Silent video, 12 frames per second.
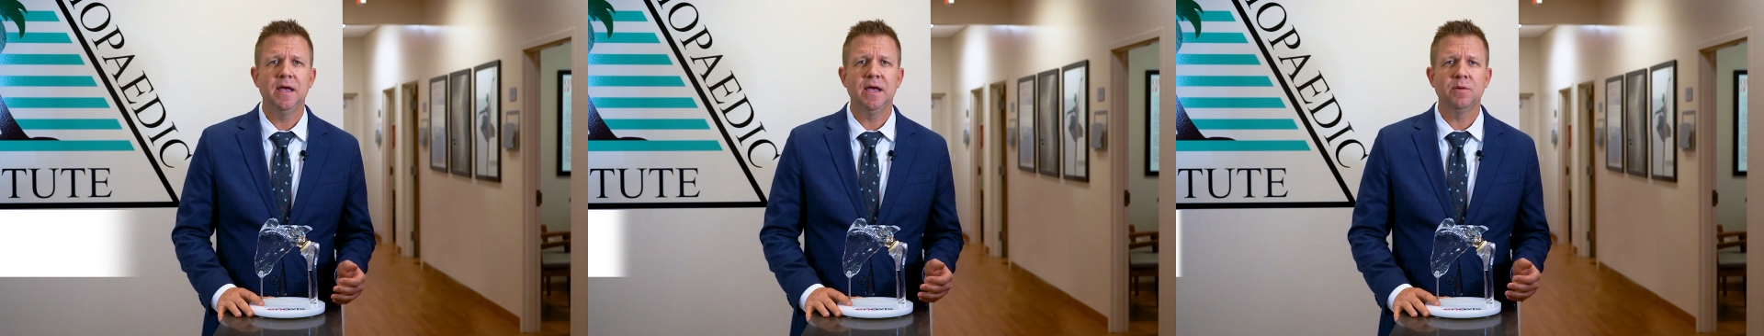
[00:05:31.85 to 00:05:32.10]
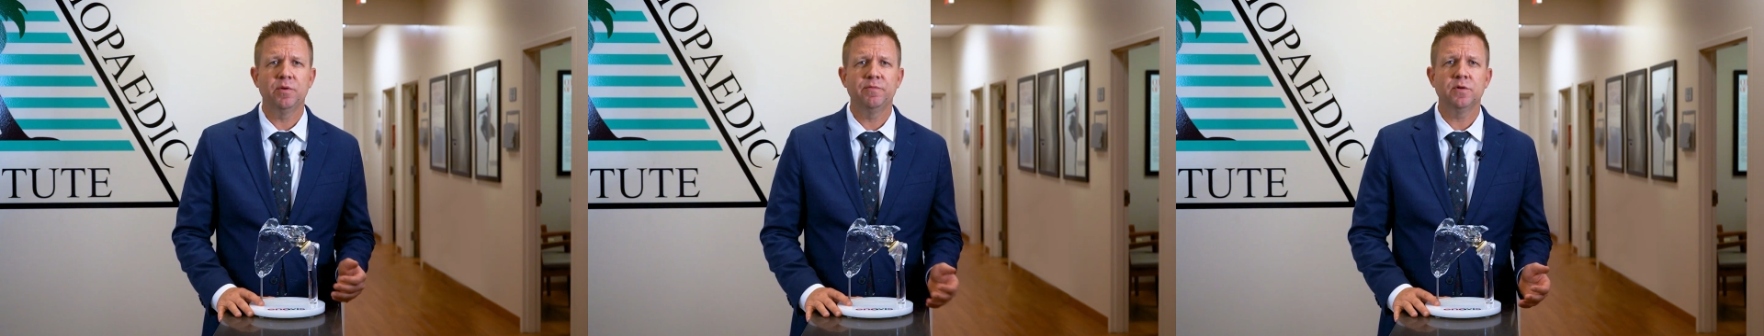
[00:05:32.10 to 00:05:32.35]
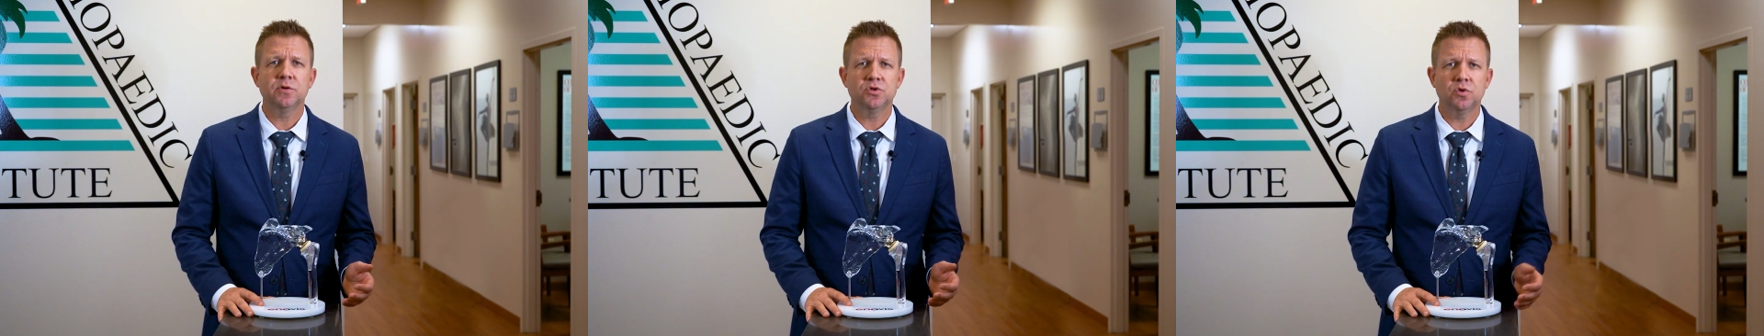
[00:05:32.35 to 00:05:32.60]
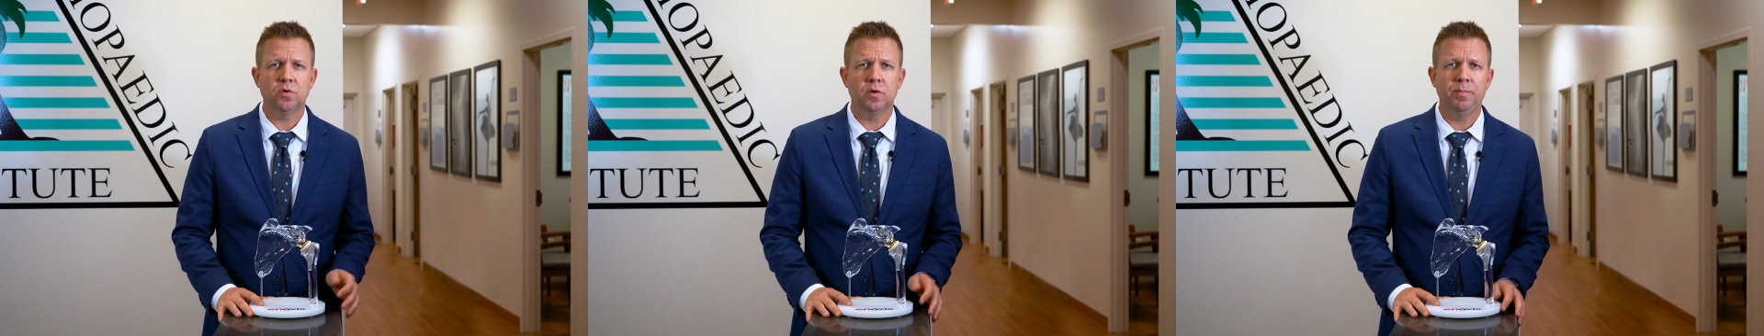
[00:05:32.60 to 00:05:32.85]
a reverse
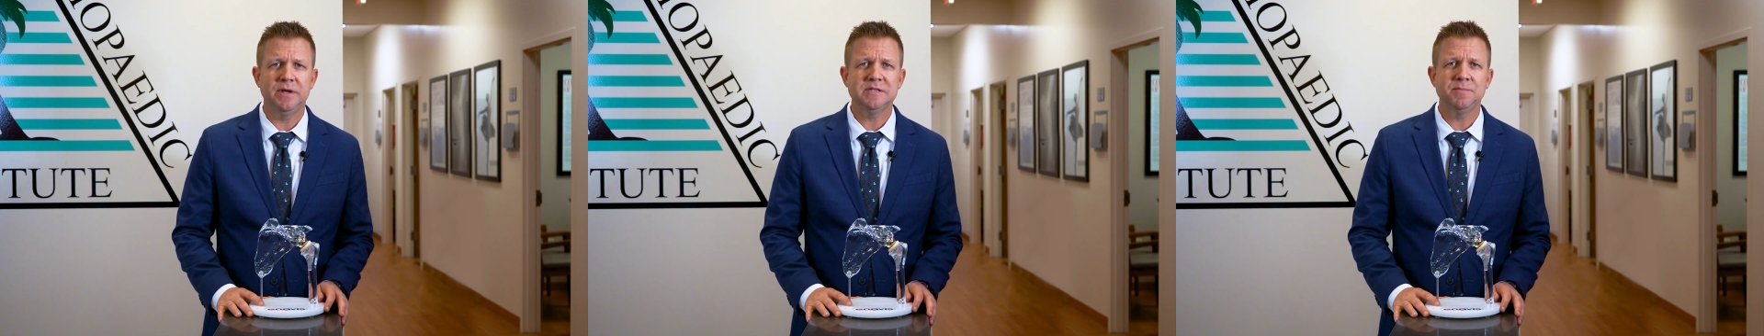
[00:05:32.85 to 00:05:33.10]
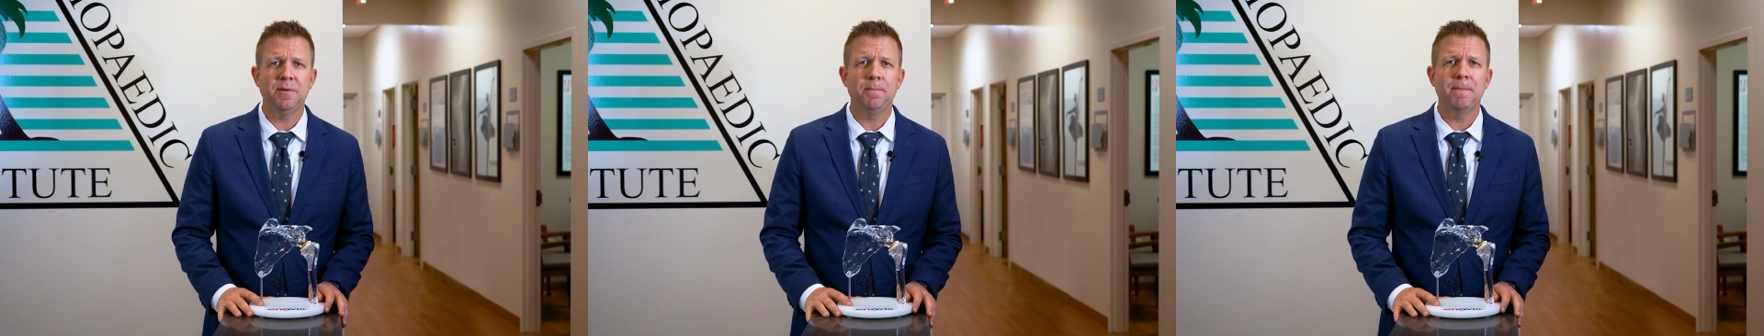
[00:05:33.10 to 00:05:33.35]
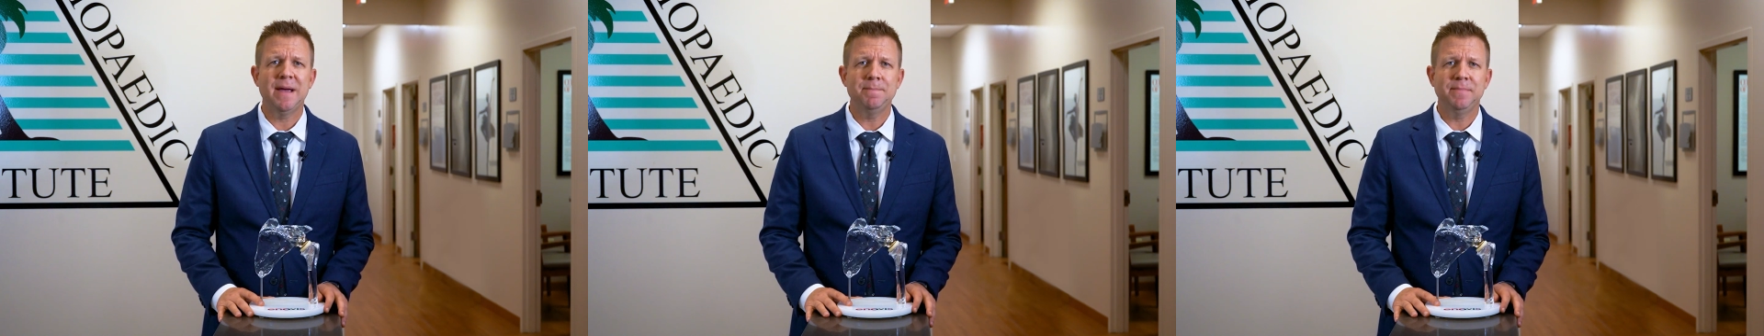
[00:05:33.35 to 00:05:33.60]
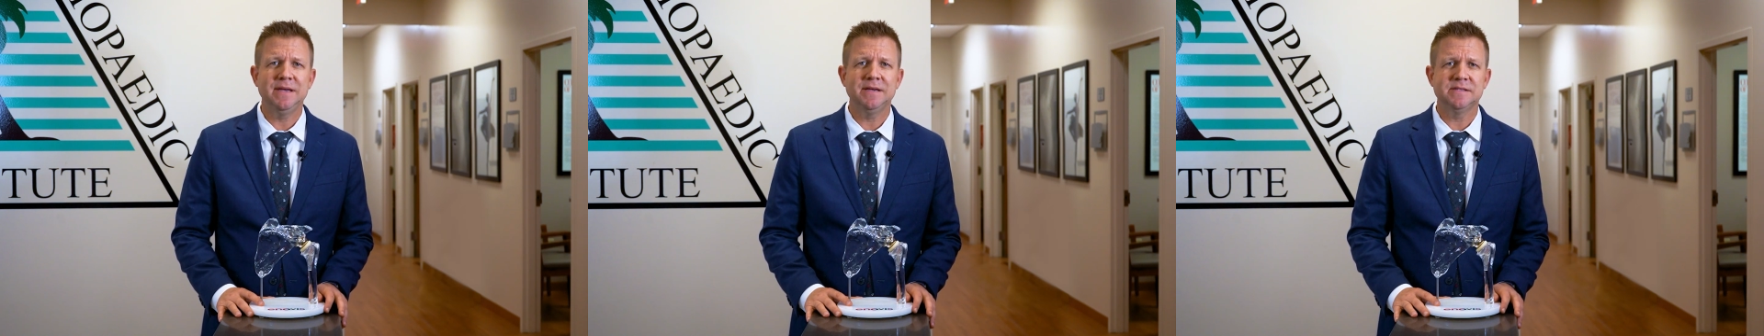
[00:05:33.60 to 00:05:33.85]
shoulder replacement
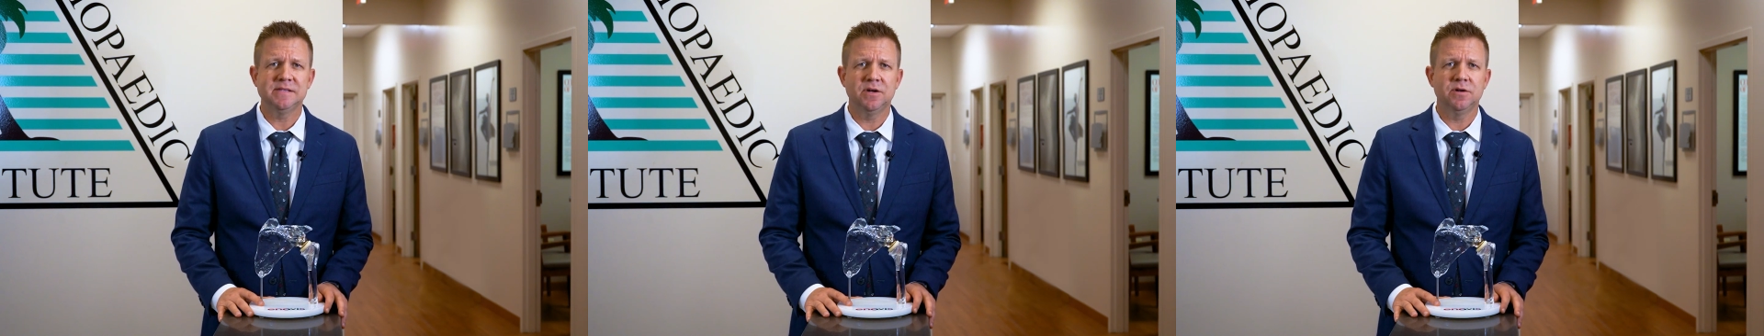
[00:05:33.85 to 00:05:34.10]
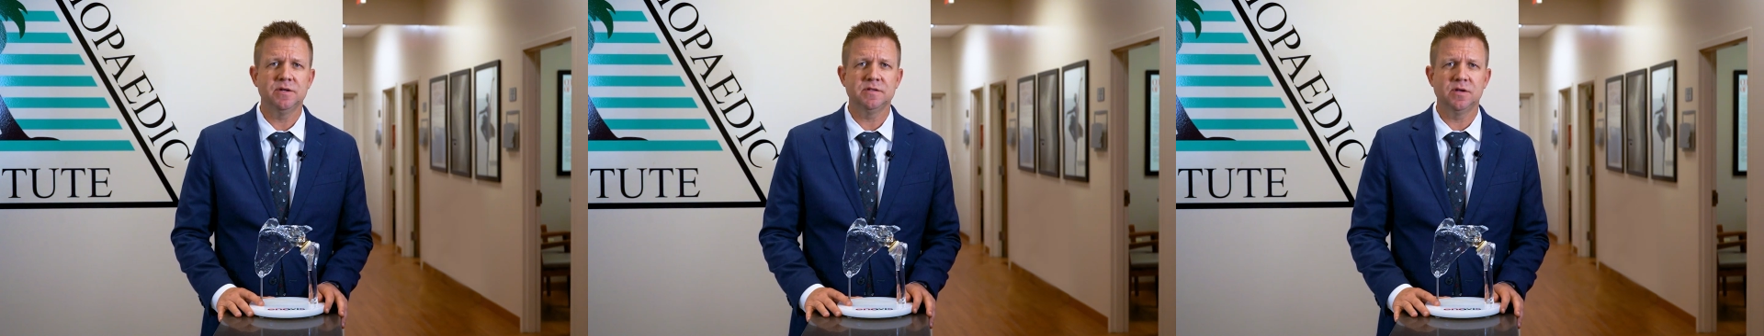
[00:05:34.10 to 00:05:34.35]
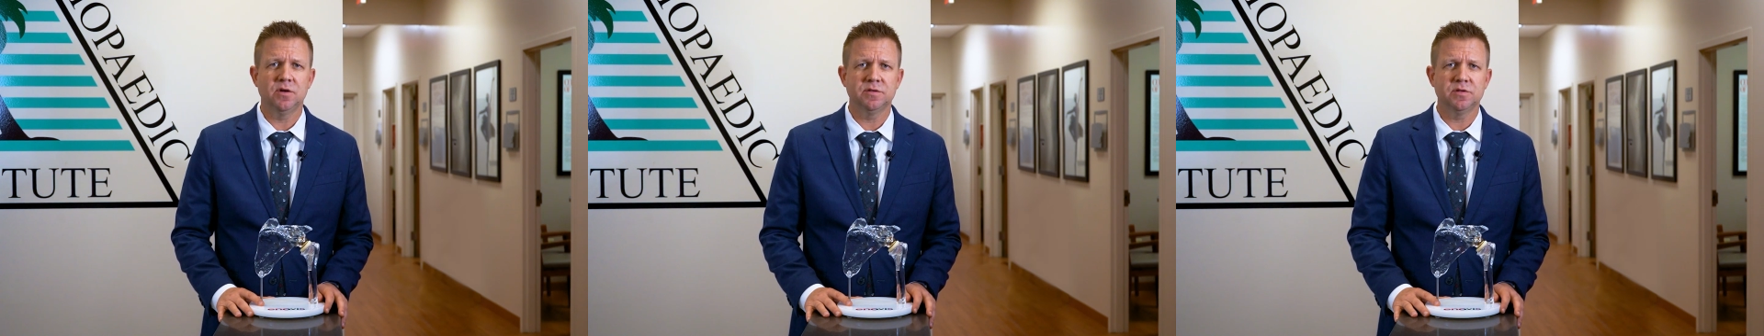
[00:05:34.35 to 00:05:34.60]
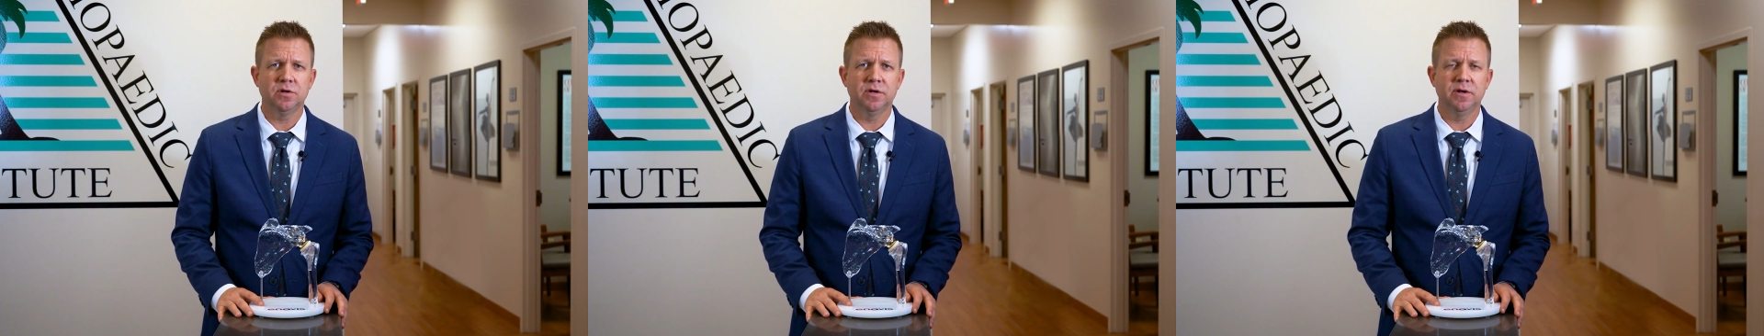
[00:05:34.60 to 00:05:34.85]
might be considered as an
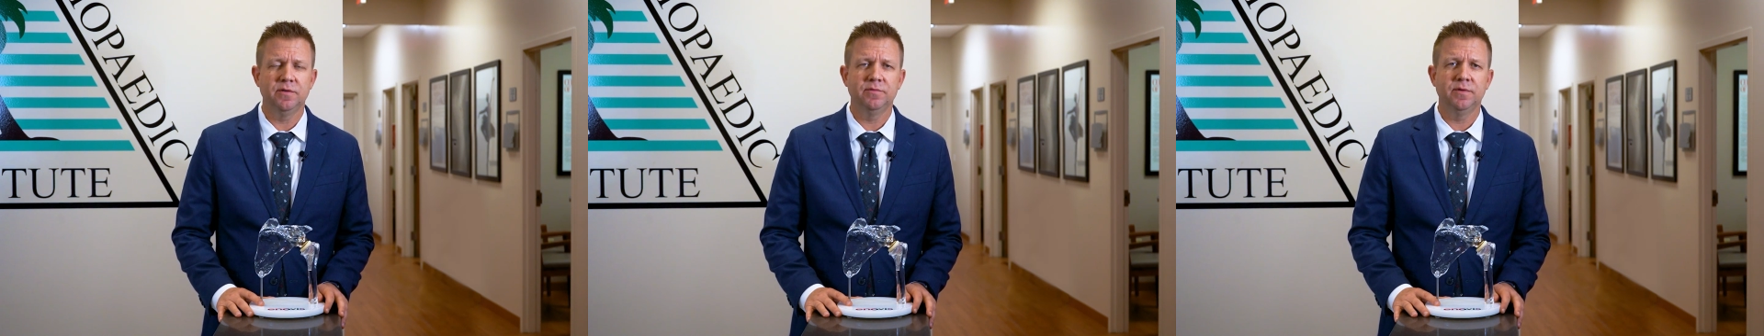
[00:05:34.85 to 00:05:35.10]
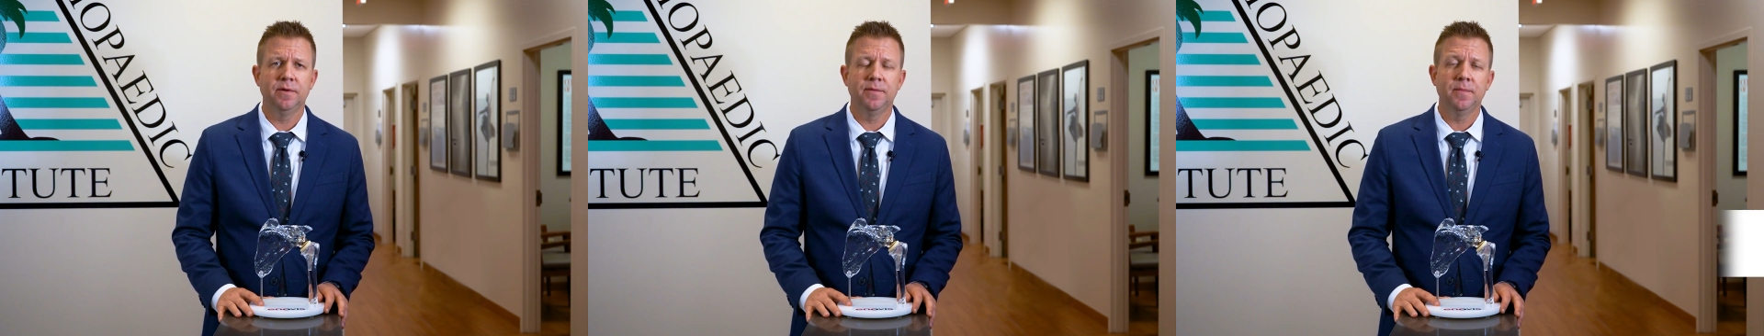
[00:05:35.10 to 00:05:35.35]
alternative.